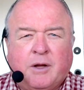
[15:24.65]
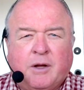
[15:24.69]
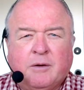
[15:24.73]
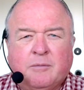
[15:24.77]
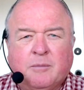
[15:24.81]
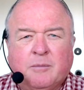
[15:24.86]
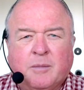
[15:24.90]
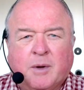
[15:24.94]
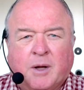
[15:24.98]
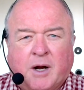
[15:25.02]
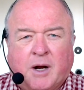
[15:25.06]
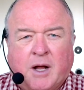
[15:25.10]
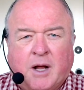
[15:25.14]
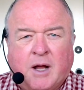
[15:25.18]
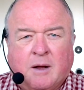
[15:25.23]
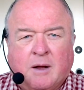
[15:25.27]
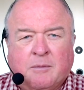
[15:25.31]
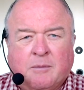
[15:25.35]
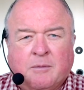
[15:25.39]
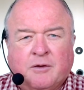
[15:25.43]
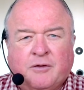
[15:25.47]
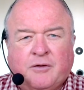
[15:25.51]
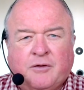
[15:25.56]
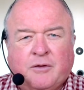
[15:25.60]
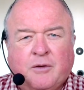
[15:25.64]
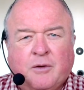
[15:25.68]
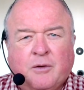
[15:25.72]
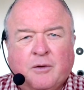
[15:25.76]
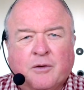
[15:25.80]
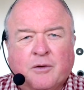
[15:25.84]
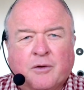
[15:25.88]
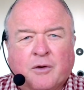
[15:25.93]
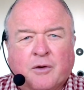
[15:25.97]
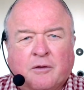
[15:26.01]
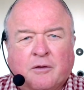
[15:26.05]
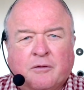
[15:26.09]
but I am a student
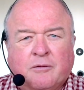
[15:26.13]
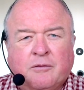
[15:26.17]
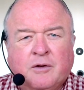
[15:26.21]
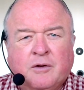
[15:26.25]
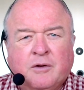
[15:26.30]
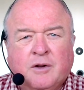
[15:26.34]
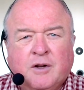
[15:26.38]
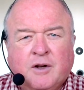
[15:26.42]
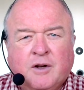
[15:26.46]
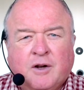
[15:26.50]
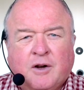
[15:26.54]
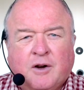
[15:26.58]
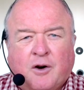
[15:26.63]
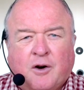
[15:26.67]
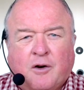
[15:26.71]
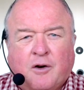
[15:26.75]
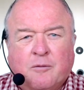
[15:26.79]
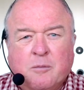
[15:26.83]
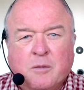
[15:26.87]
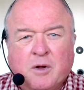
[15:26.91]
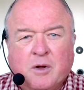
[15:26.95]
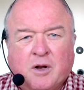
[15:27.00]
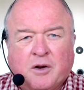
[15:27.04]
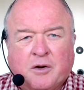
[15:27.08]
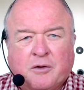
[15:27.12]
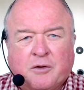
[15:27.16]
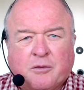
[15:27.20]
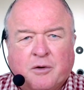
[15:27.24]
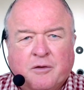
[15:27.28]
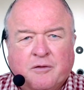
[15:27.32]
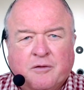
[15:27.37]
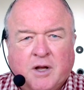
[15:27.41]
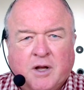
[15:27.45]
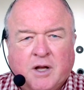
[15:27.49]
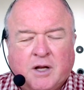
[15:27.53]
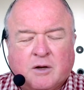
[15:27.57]
of, of military
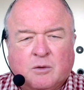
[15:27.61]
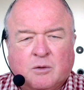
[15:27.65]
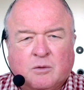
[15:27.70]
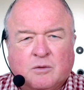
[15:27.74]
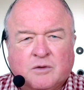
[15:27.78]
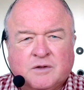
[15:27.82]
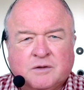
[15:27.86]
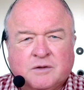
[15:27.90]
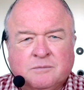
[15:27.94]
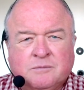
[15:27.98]
vehicles.